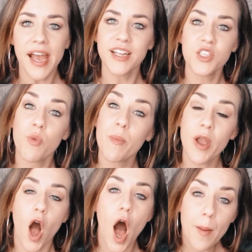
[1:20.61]
And so when
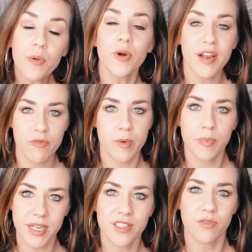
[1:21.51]
we operate from a
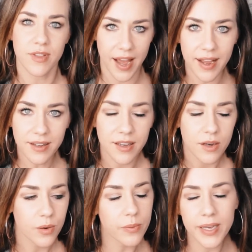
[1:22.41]
place of lack,
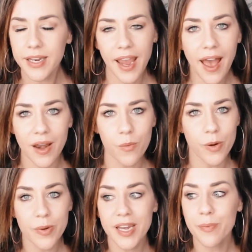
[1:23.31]
what are we gonna get?
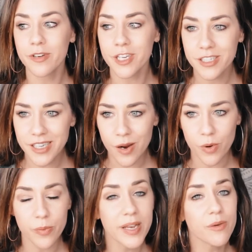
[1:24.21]
What are we gonna project out?
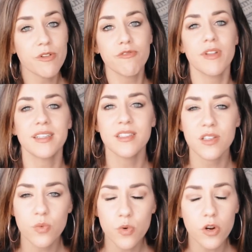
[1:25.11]
What are we gonna reflect
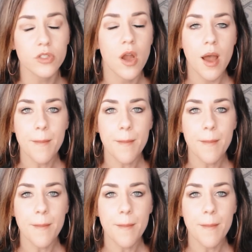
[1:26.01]
into the world?